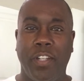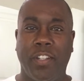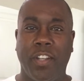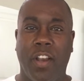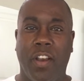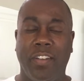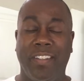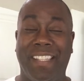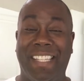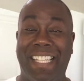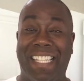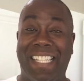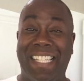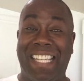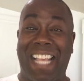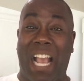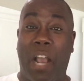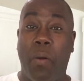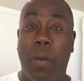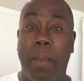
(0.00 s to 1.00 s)
sauce. This
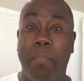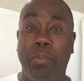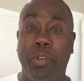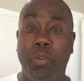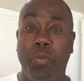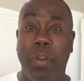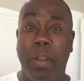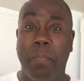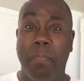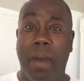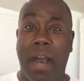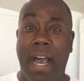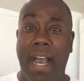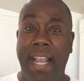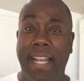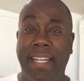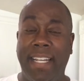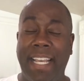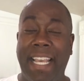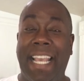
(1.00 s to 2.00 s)
is how I'm doing
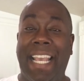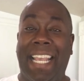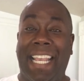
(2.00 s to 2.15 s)
mine.